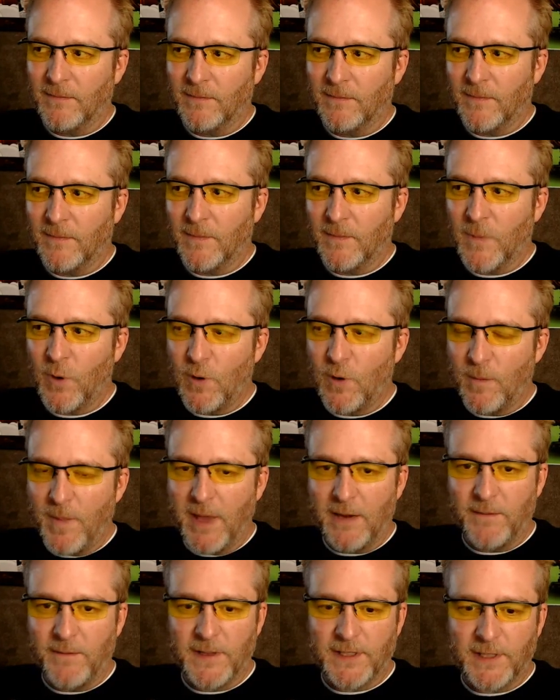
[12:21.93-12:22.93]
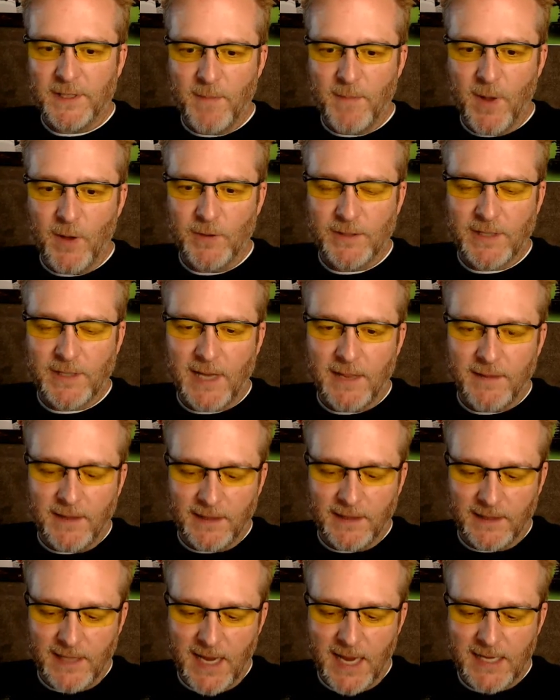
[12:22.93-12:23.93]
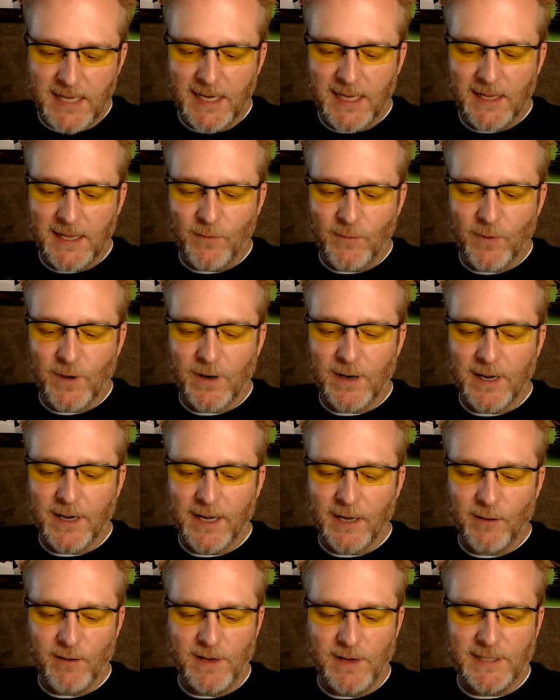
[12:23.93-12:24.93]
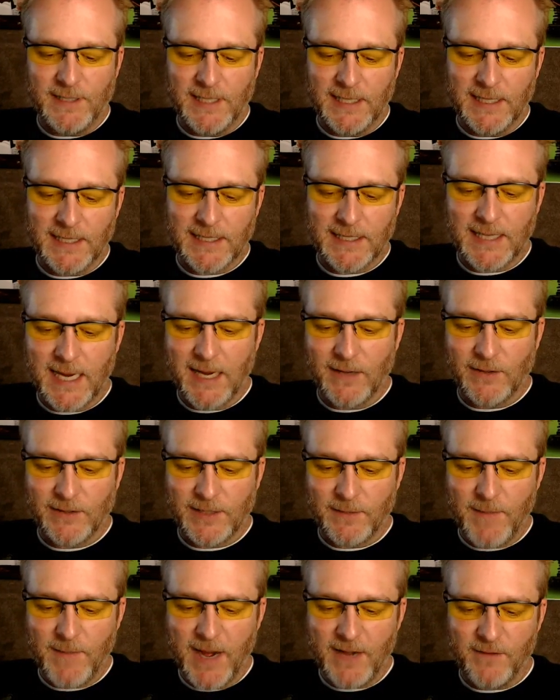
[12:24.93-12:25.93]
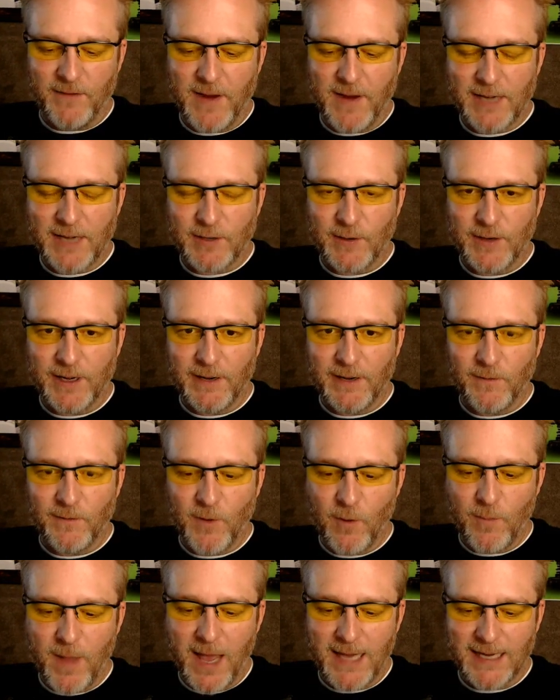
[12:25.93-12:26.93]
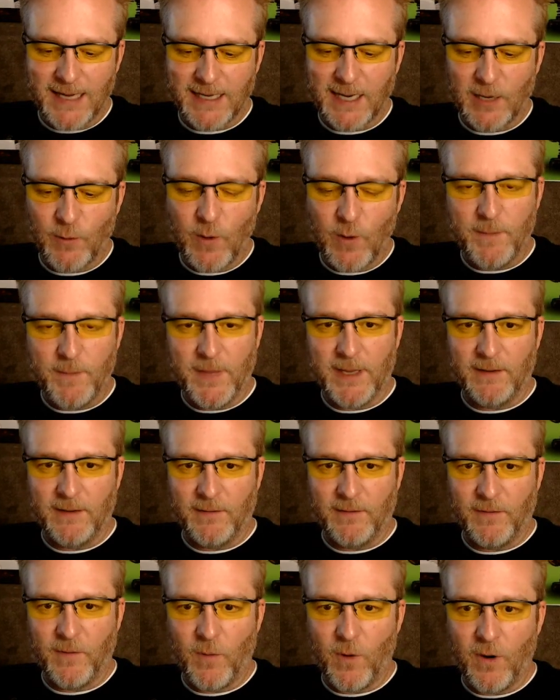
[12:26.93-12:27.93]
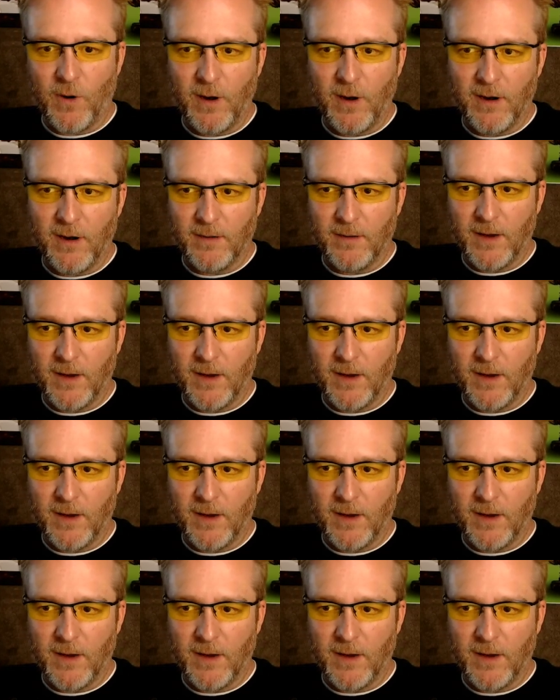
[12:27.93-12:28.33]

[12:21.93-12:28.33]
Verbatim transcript: who it benefits the most. I think the idea that we're increasing the sales and manufacturing of robotic equipment for